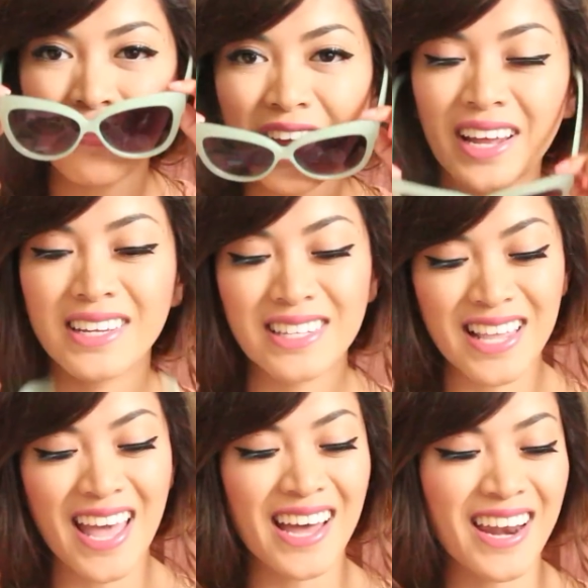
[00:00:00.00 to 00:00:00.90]
face,
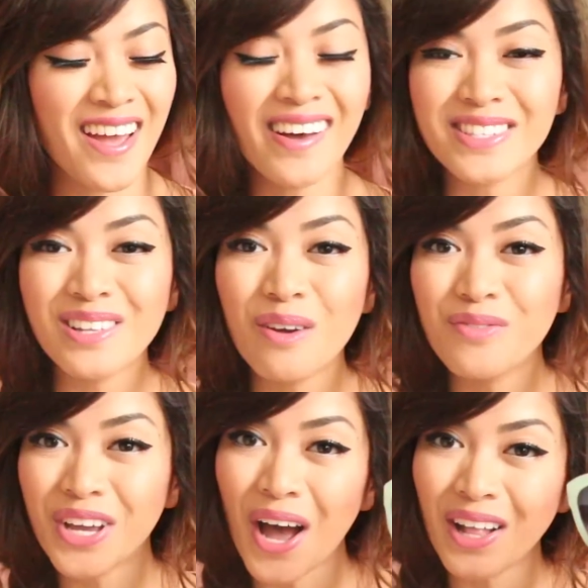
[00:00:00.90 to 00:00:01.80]
and I also
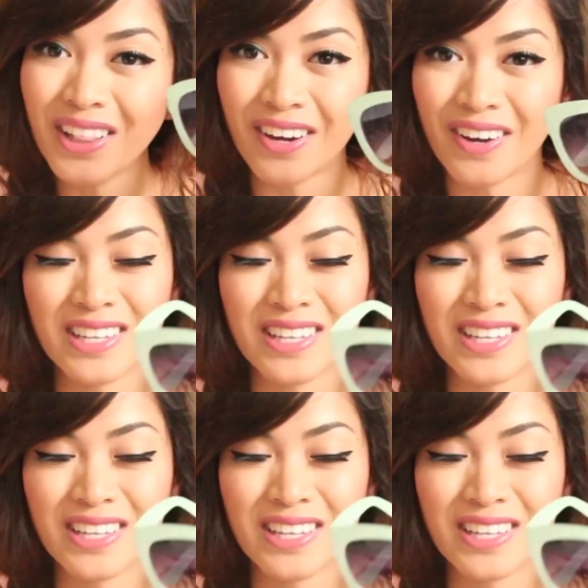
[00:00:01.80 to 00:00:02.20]
love the color.